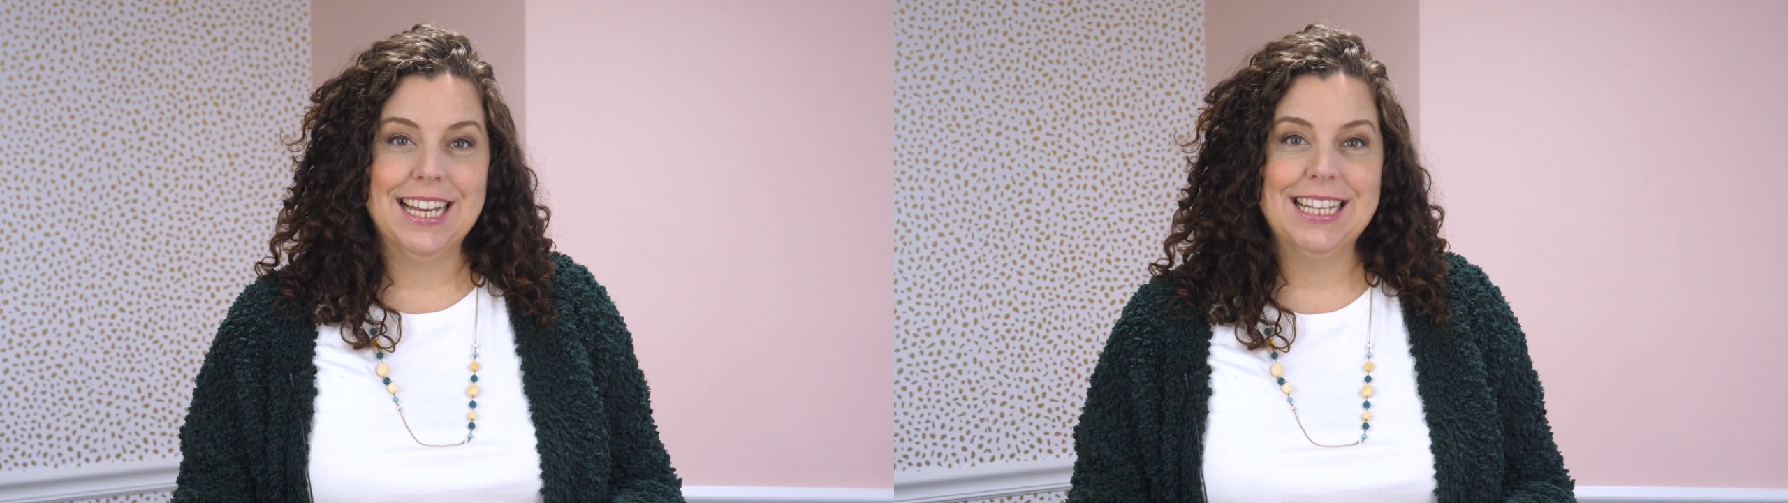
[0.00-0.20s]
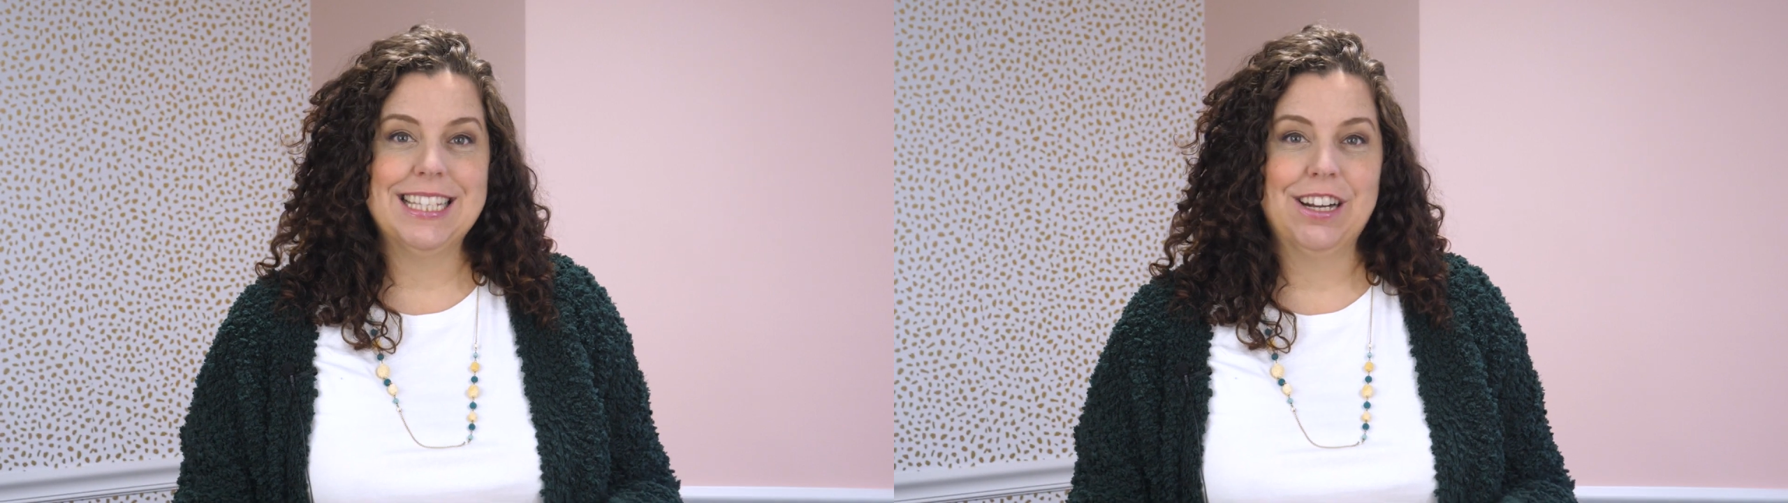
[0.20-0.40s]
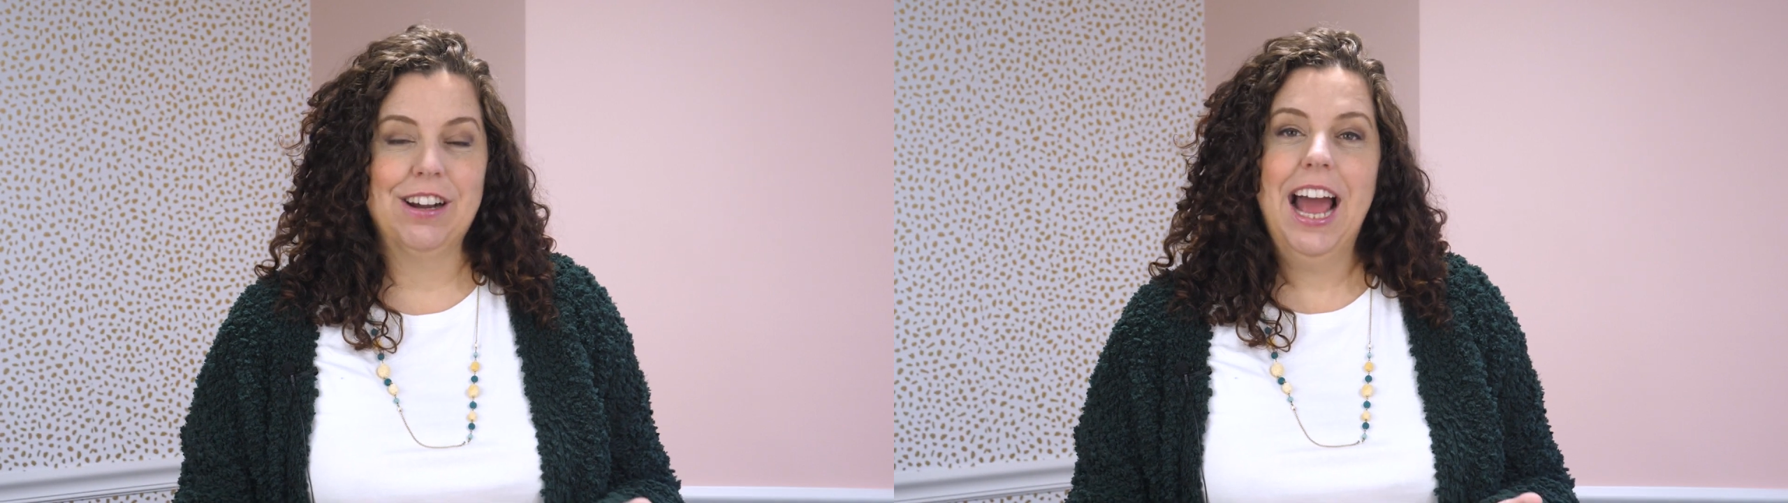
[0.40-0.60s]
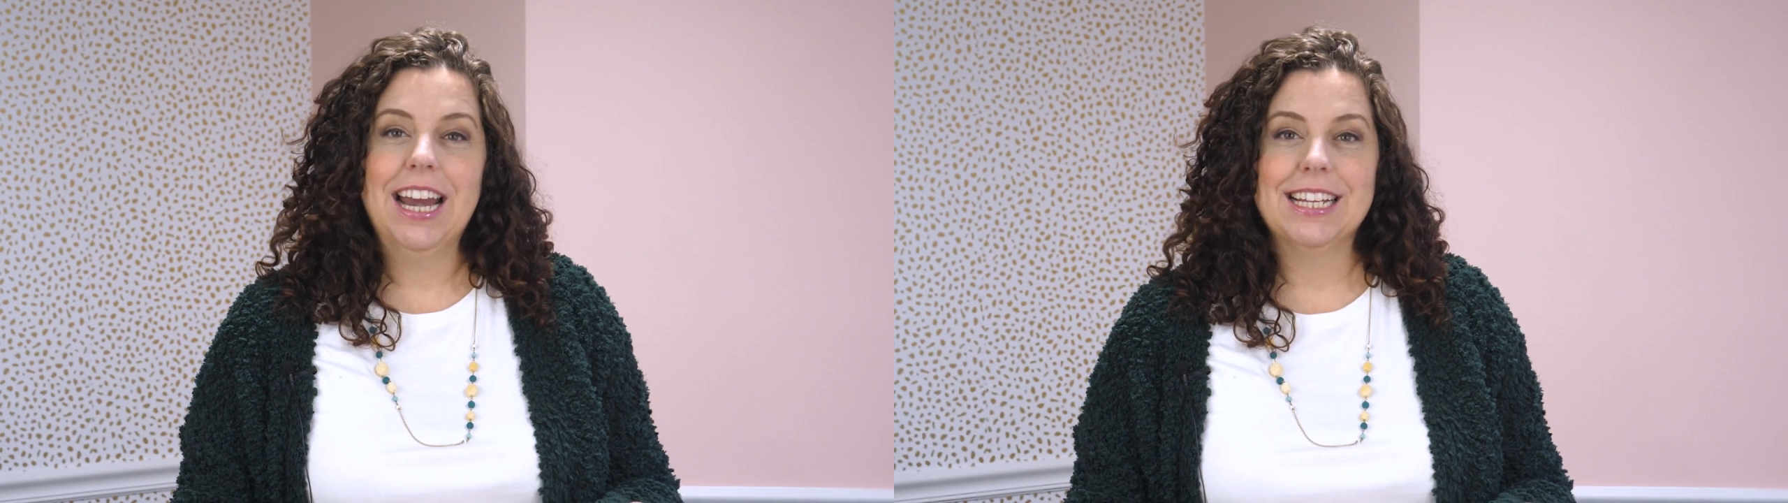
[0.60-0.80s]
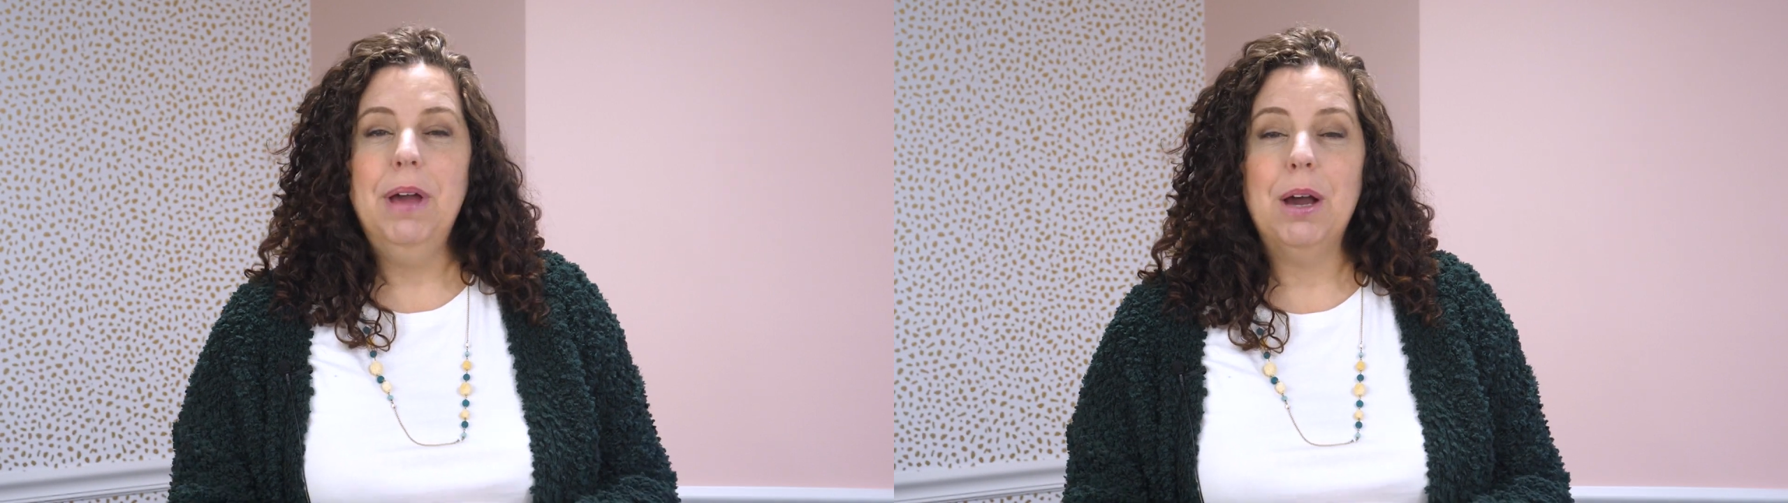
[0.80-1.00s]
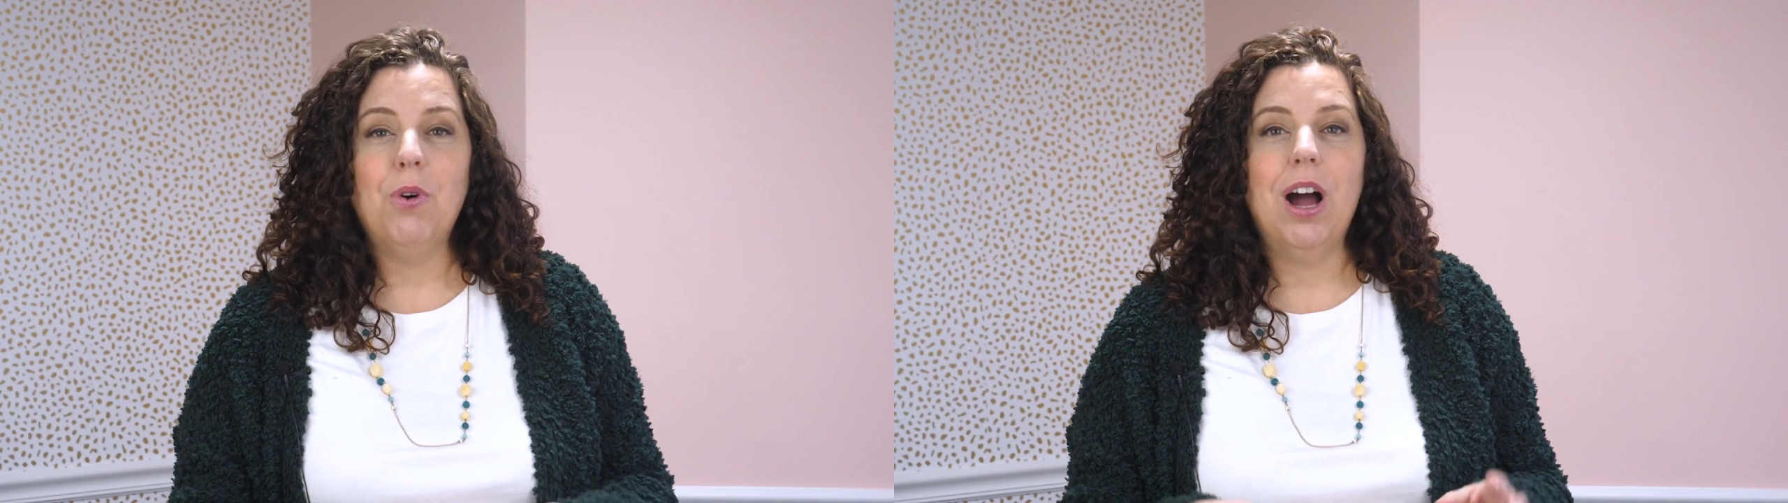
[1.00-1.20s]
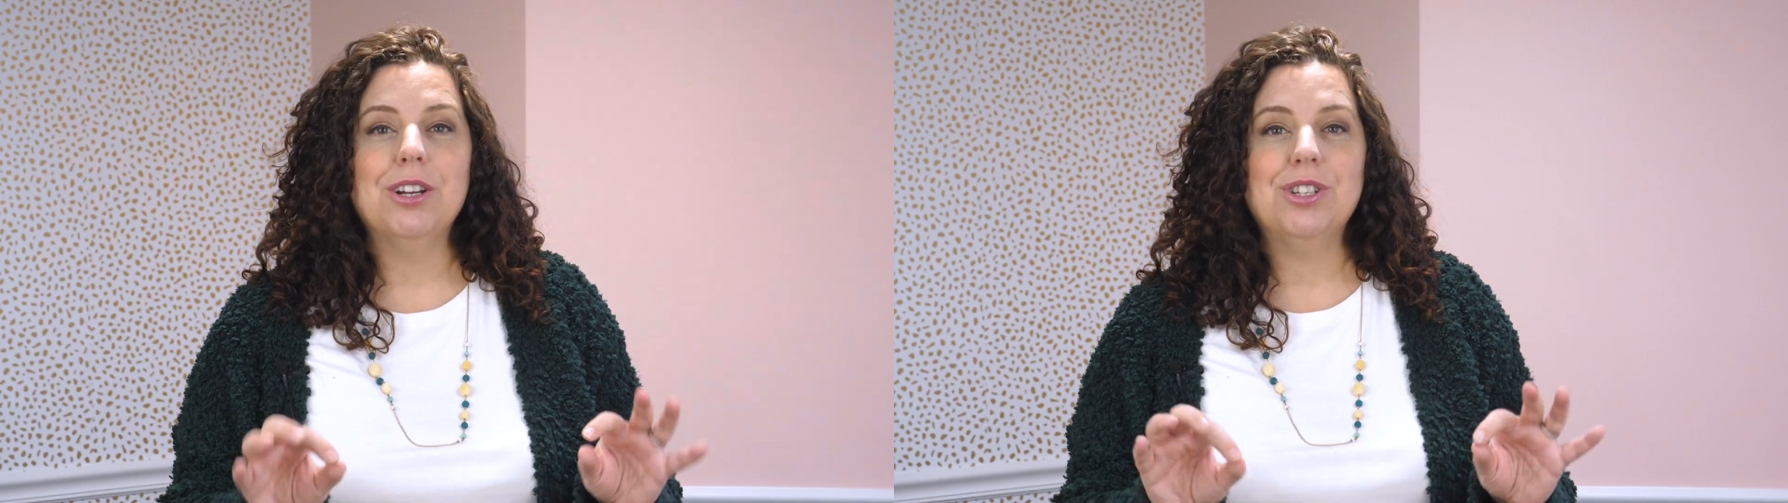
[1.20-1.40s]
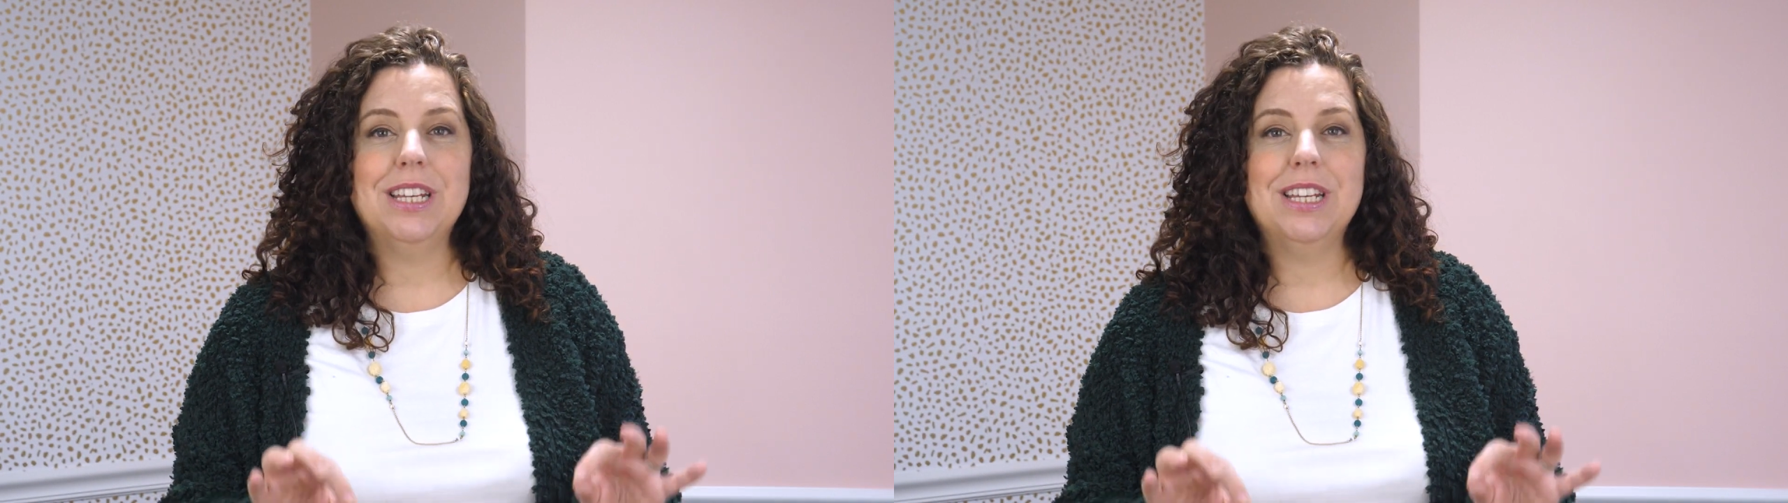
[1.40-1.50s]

to consider adding a pet wash